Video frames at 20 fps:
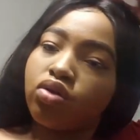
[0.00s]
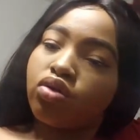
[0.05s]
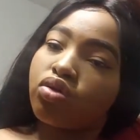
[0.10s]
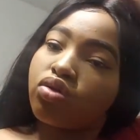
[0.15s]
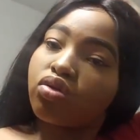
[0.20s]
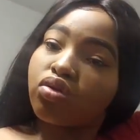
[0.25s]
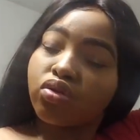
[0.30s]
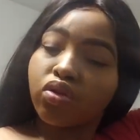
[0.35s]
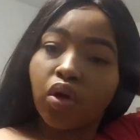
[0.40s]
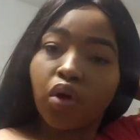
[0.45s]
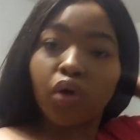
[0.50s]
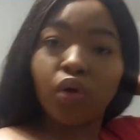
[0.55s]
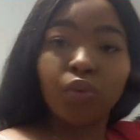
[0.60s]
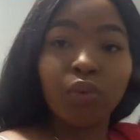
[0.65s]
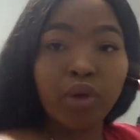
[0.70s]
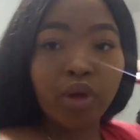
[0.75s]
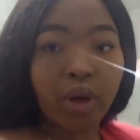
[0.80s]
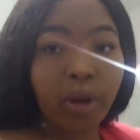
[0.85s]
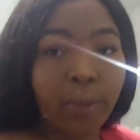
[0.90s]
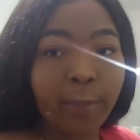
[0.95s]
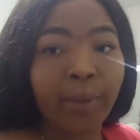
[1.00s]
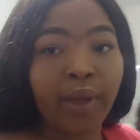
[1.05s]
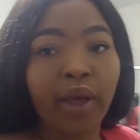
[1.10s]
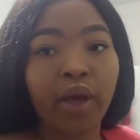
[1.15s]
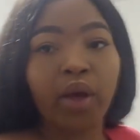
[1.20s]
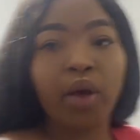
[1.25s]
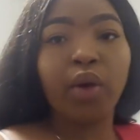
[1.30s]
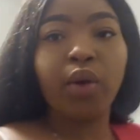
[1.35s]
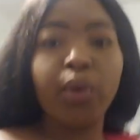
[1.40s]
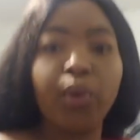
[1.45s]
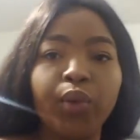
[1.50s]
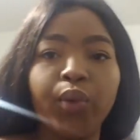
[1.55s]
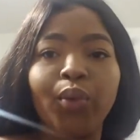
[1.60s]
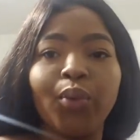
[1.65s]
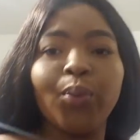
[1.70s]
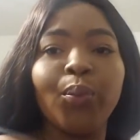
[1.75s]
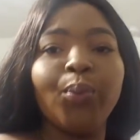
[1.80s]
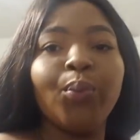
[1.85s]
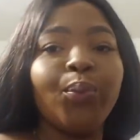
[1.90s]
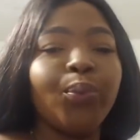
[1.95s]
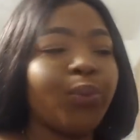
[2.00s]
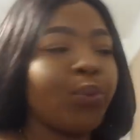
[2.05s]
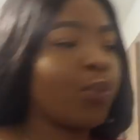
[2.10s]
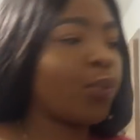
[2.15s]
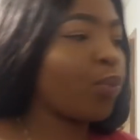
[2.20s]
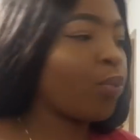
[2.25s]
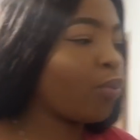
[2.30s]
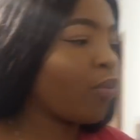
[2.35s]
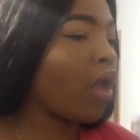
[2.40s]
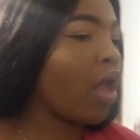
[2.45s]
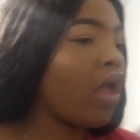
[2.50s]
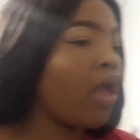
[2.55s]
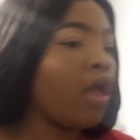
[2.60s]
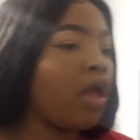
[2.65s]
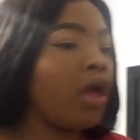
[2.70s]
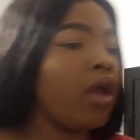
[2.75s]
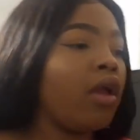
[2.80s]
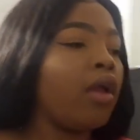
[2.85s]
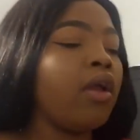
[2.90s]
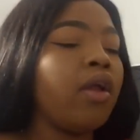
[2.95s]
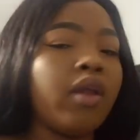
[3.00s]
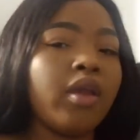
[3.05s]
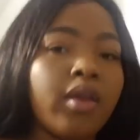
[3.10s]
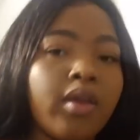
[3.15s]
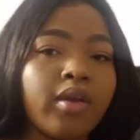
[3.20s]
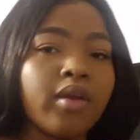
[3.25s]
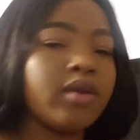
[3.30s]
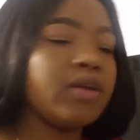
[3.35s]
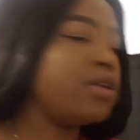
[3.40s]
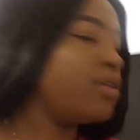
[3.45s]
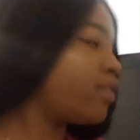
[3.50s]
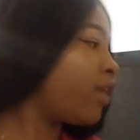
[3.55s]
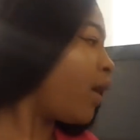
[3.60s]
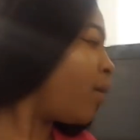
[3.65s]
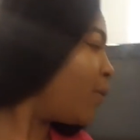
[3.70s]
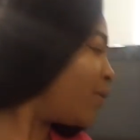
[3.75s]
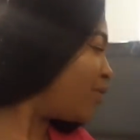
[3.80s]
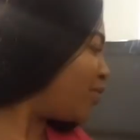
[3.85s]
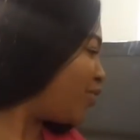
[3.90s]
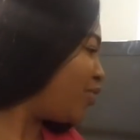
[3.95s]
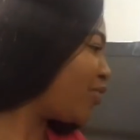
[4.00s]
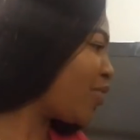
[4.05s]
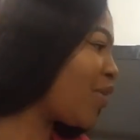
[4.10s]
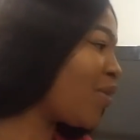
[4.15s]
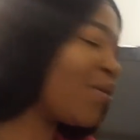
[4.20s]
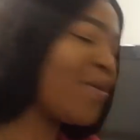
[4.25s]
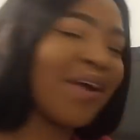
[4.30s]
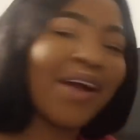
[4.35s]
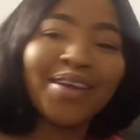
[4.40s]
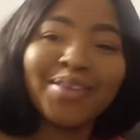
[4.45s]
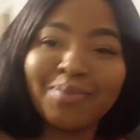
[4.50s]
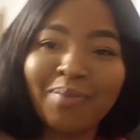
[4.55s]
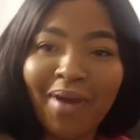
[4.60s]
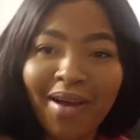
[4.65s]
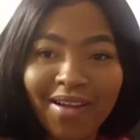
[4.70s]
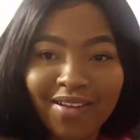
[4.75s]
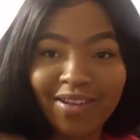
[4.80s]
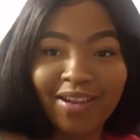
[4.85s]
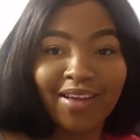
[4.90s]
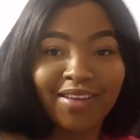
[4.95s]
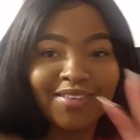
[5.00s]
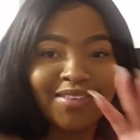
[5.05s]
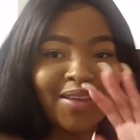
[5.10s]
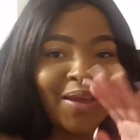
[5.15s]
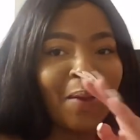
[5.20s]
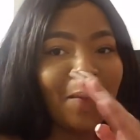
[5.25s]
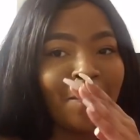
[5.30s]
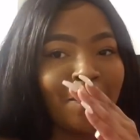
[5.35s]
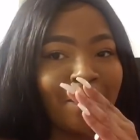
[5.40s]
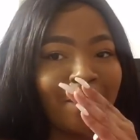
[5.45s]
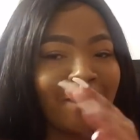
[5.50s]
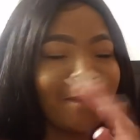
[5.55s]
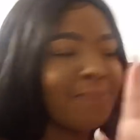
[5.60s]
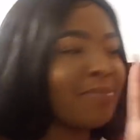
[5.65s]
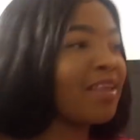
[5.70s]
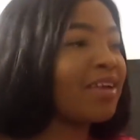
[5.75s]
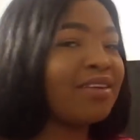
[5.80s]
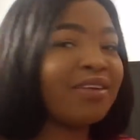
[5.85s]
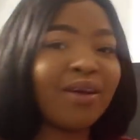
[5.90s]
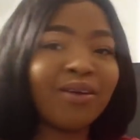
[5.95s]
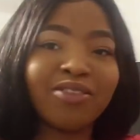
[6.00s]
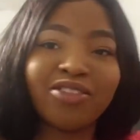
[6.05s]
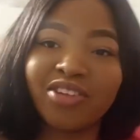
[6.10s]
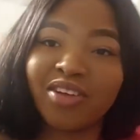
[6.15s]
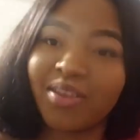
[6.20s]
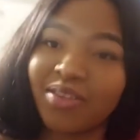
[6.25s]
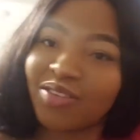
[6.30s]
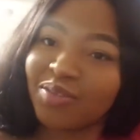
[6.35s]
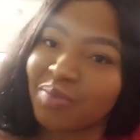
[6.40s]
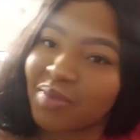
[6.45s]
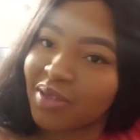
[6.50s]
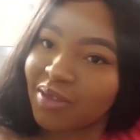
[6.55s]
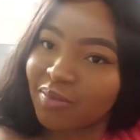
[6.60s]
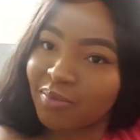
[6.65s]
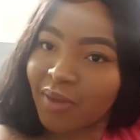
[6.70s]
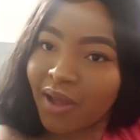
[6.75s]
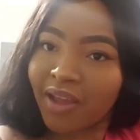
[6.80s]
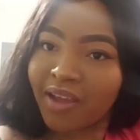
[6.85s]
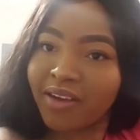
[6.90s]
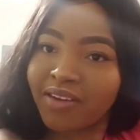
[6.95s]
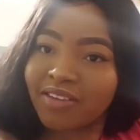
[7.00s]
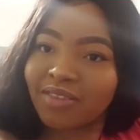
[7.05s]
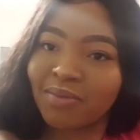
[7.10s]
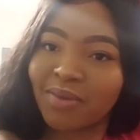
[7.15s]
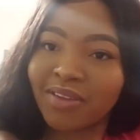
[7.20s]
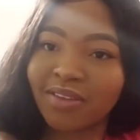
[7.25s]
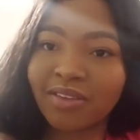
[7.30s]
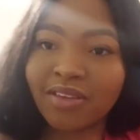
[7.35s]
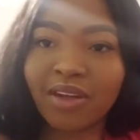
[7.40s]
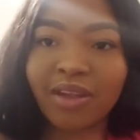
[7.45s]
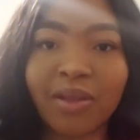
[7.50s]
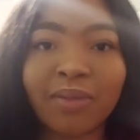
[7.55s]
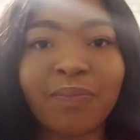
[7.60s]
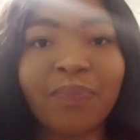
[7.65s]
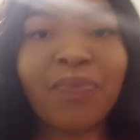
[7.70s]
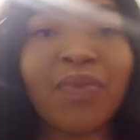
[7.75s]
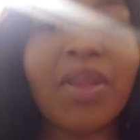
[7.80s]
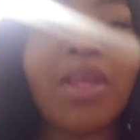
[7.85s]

So we are back home and I want to show you guys my closet. Don't judge me, my hair is messing up.